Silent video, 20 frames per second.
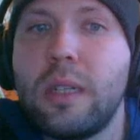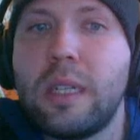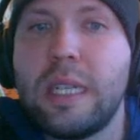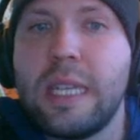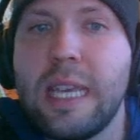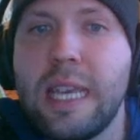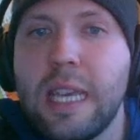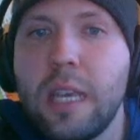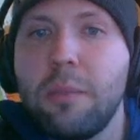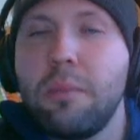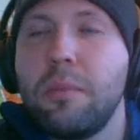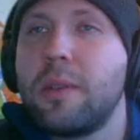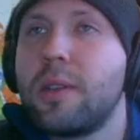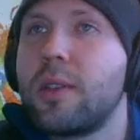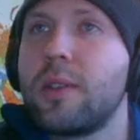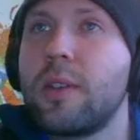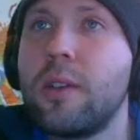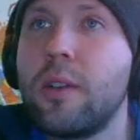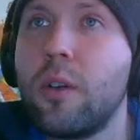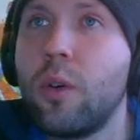
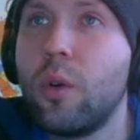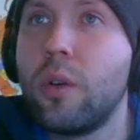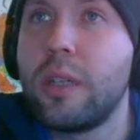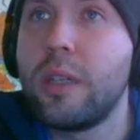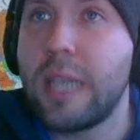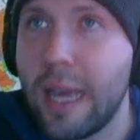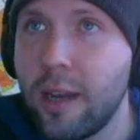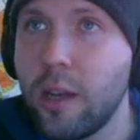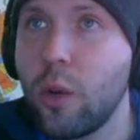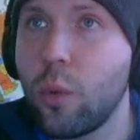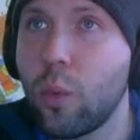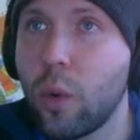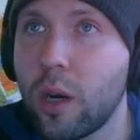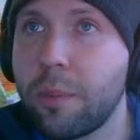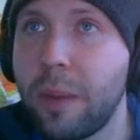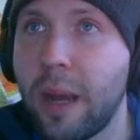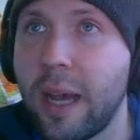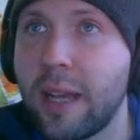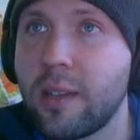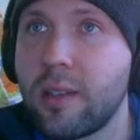teams tend to
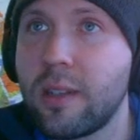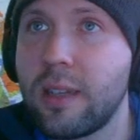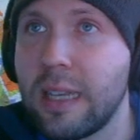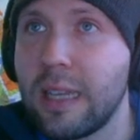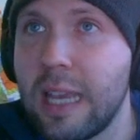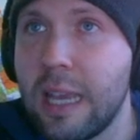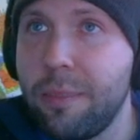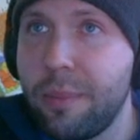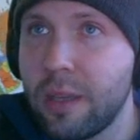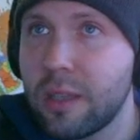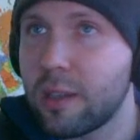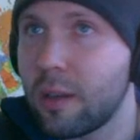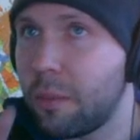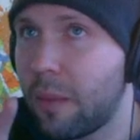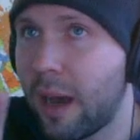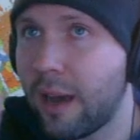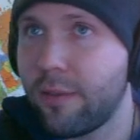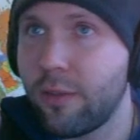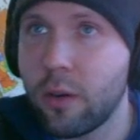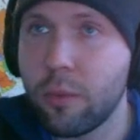work best, and keep this in
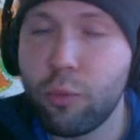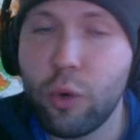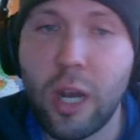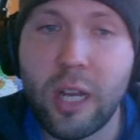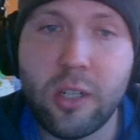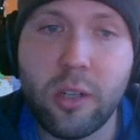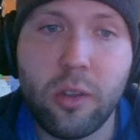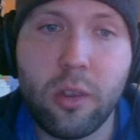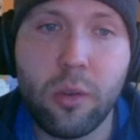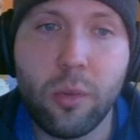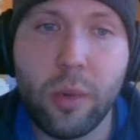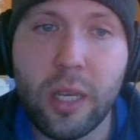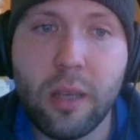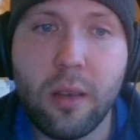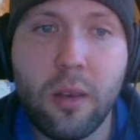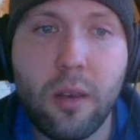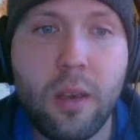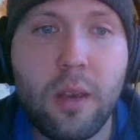mind for your project three.